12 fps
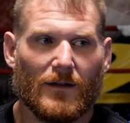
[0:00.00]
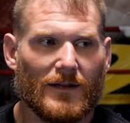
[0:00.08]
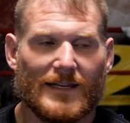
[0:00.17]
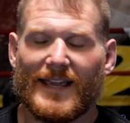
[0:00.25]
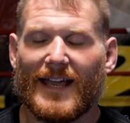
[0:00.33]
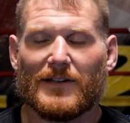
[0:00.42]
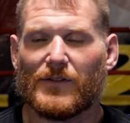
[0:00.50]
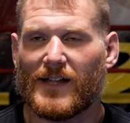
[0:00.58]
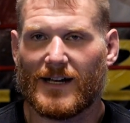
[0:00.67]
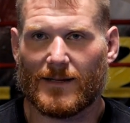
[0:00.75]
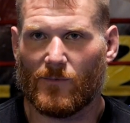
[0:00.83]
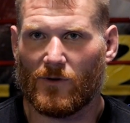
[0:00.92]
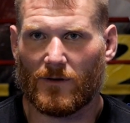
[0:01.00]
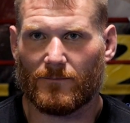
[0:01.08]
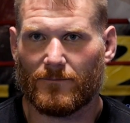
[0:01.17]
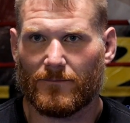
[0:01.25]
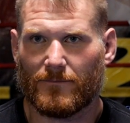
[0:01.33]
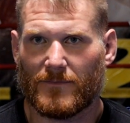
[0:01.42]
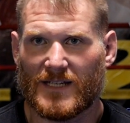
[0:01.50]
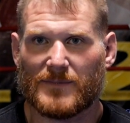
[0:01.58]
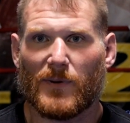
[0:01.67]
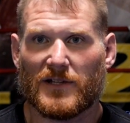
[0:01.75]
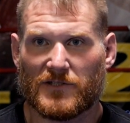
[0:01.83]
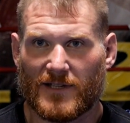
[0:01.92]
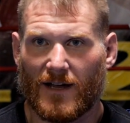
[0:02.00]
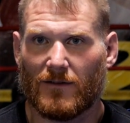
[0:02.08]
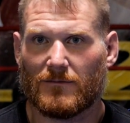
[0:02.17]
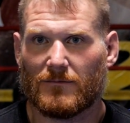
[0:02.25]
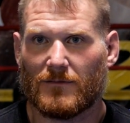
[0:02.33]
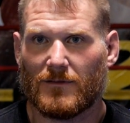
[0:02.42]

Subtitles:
He can't do that anymore. He's punched out.